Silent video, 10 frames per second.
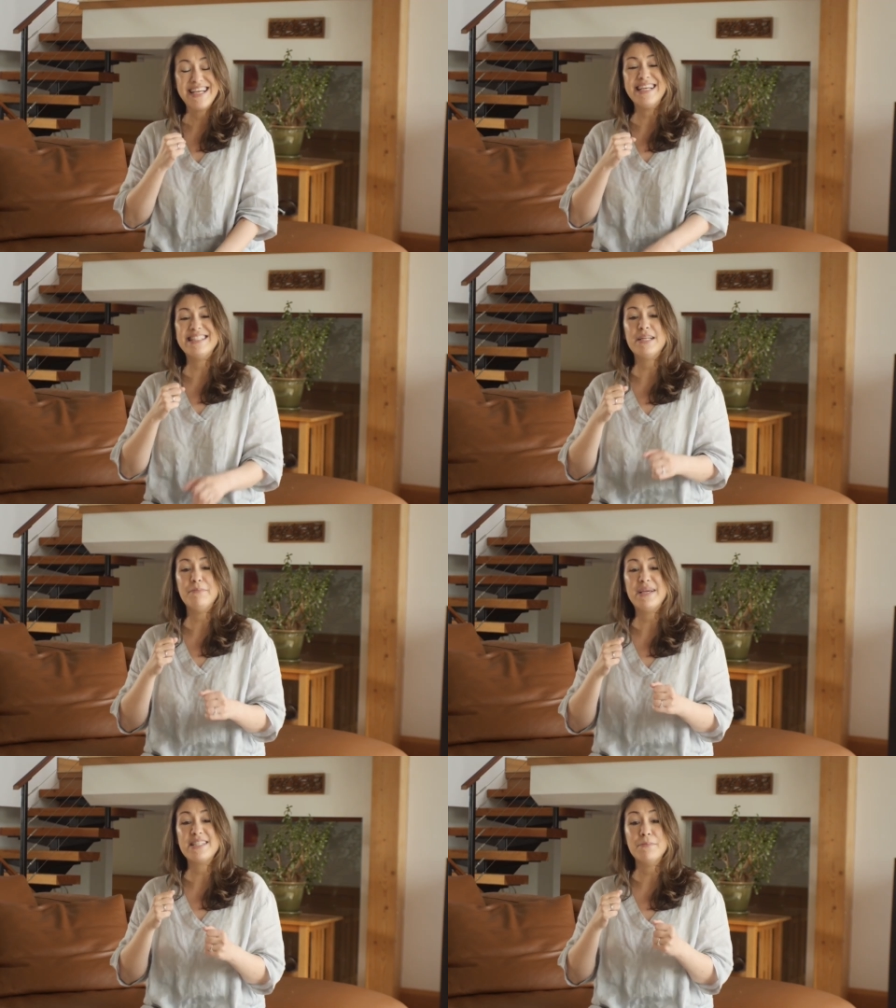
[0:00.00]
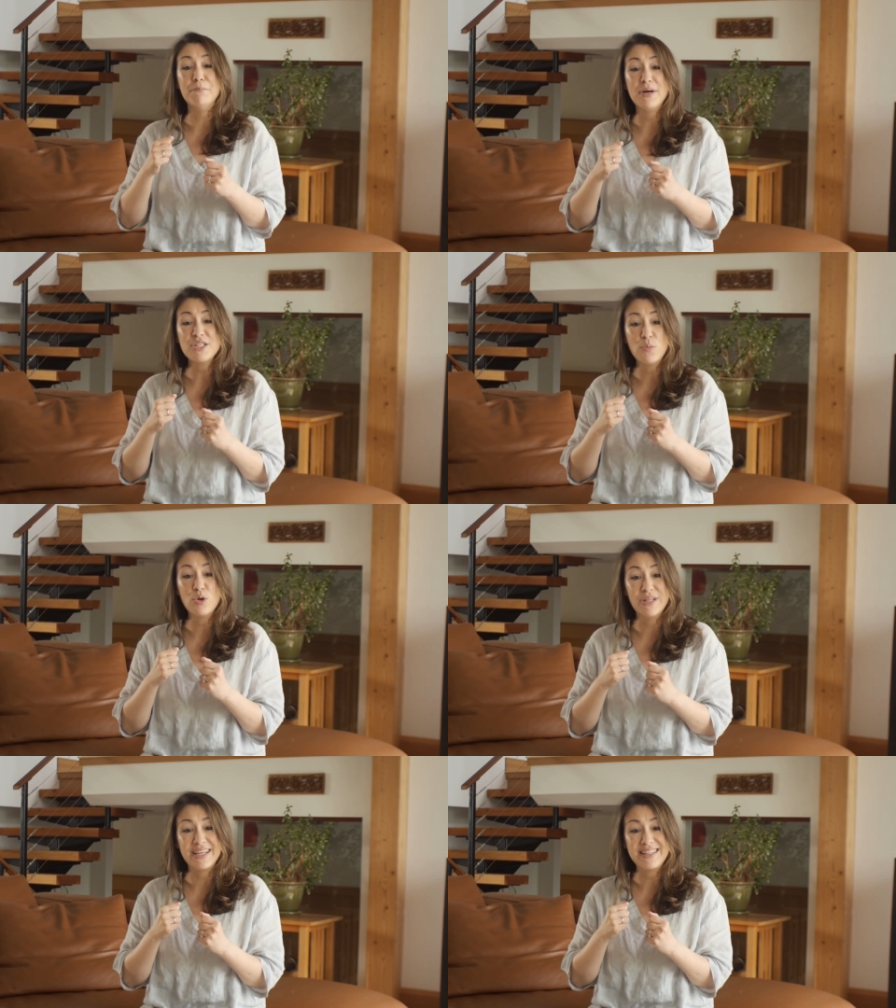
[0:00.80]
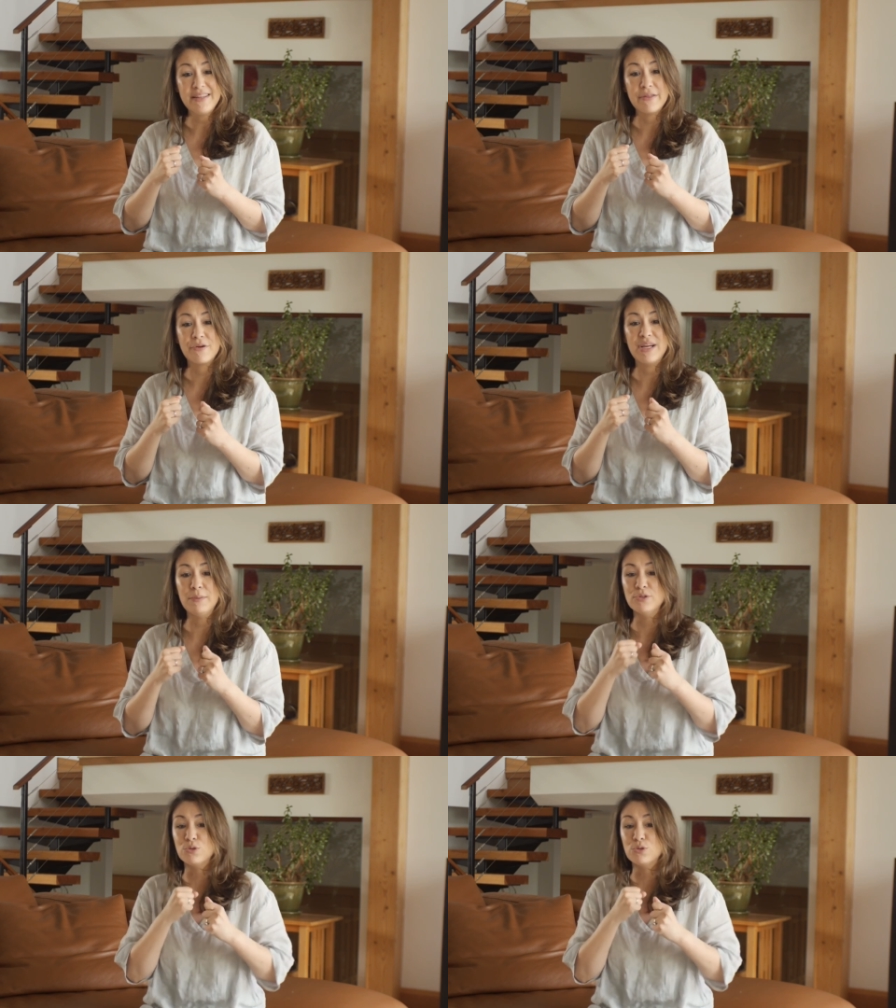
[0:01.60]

is that it makes it much more likely that they're able to